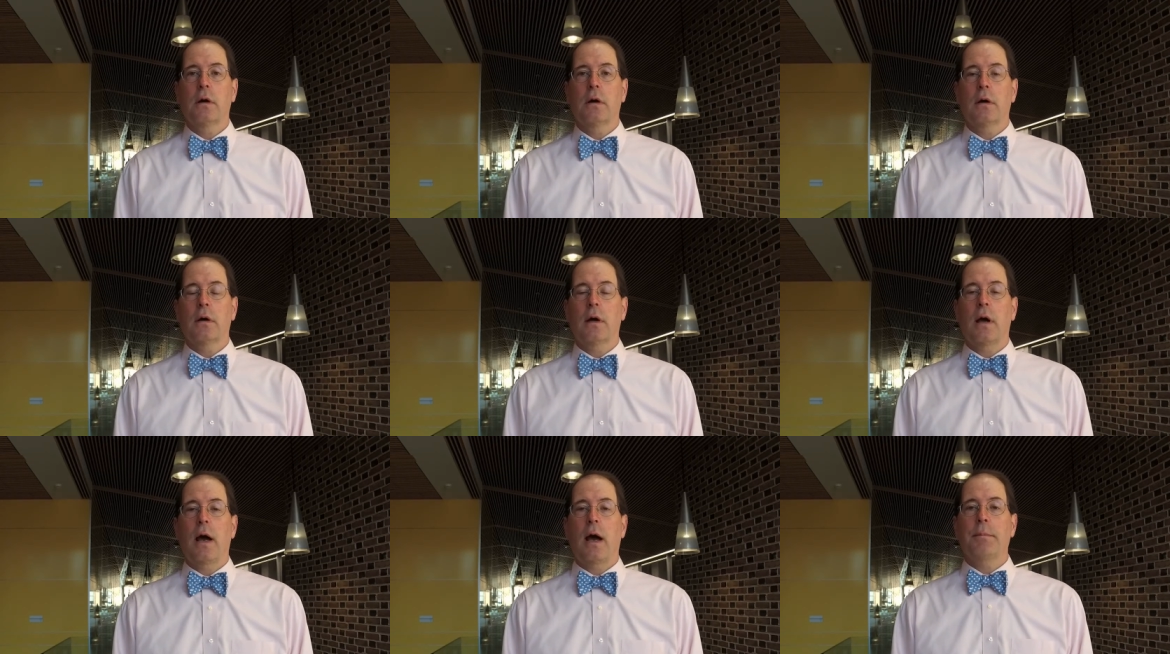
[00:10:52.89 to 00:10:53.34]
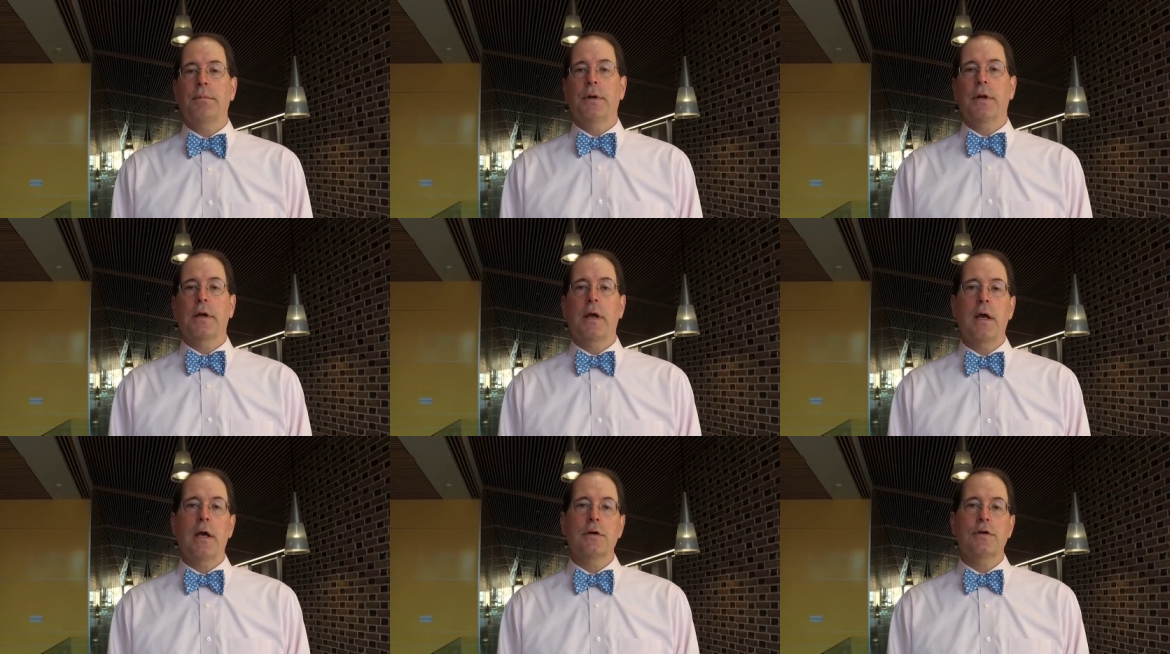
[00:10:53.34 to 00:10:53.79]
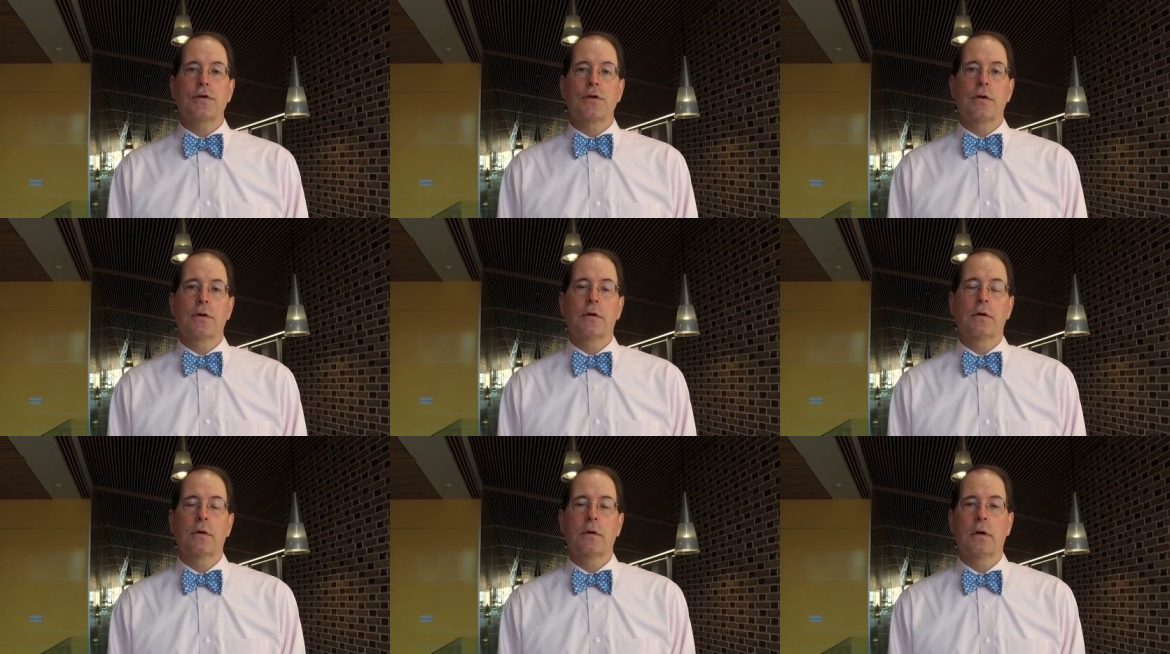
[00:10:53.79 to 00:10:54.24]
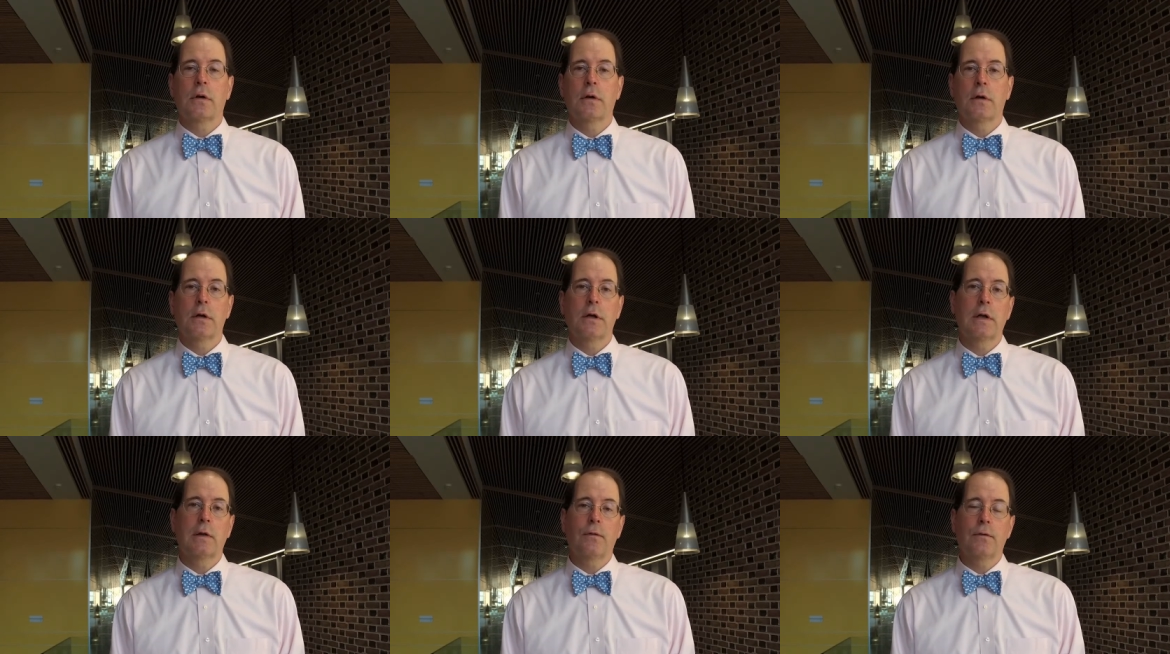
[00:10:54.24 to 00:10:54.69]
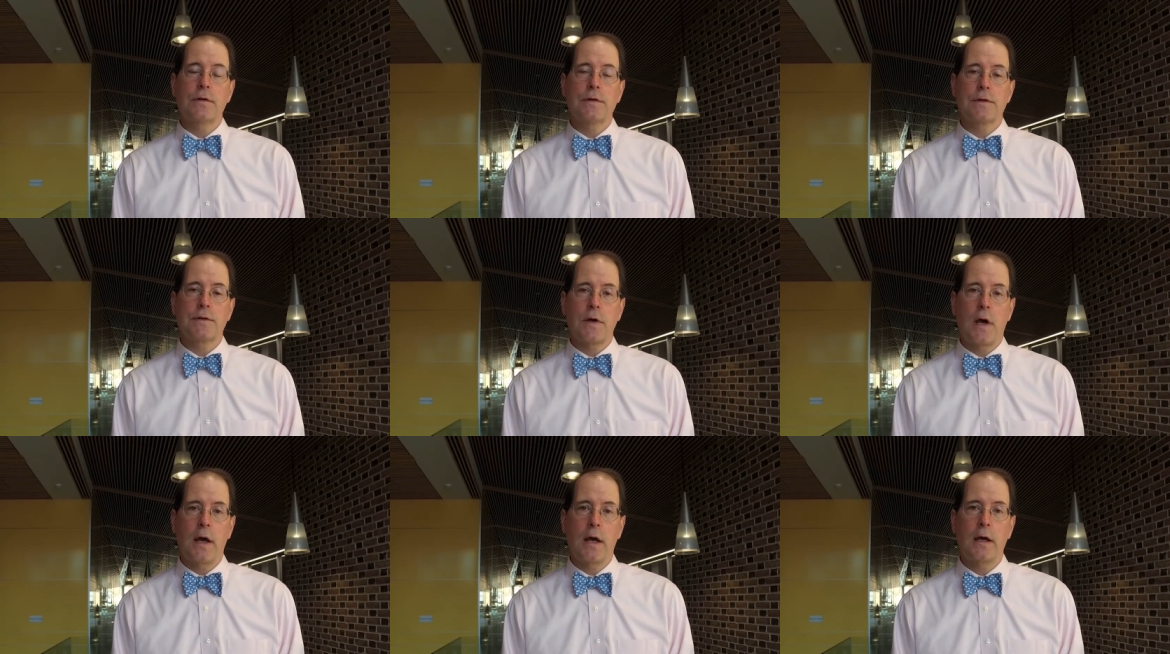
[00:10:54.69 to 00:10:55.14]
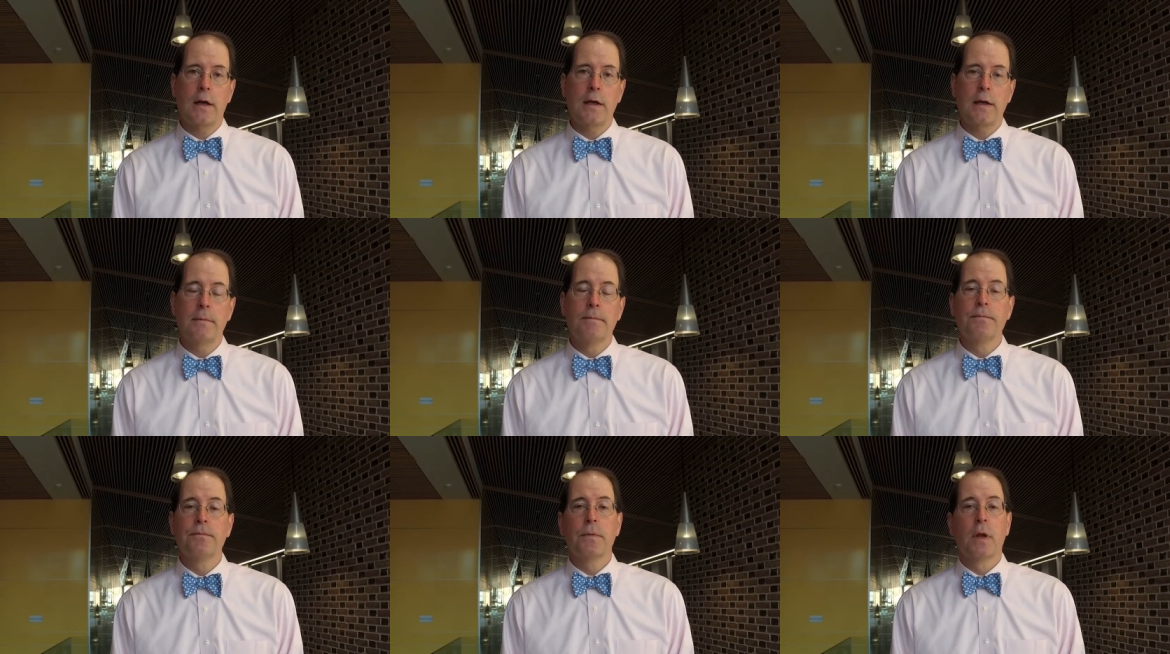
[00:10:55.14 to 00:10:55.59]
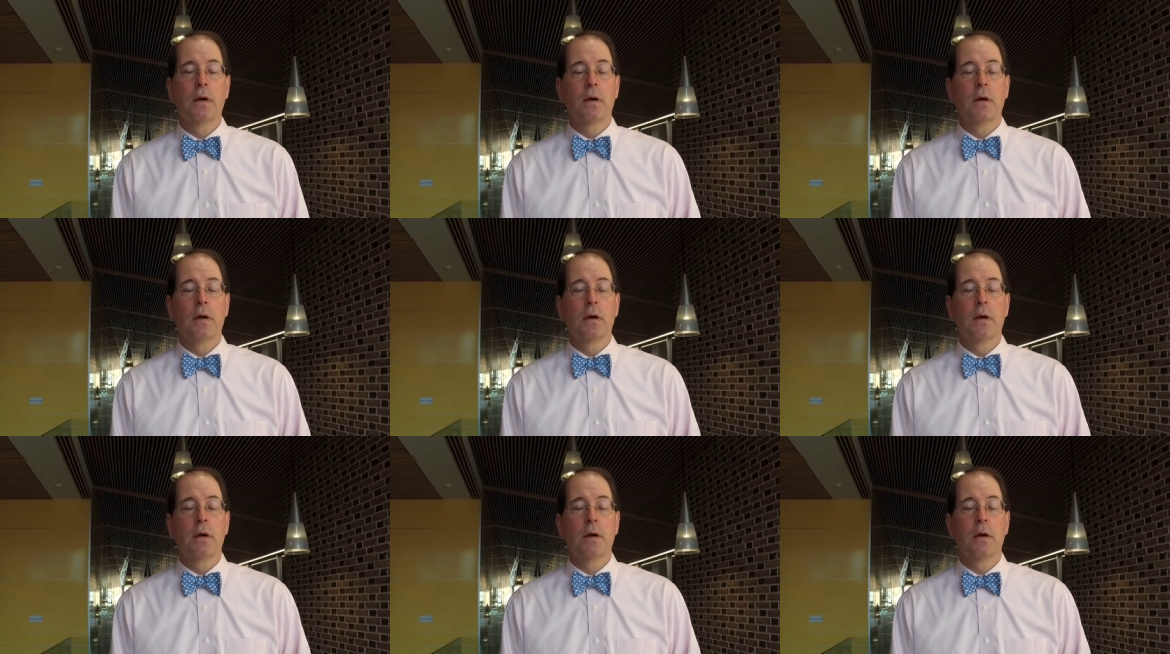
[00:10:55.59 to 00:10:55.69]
uh, application in society,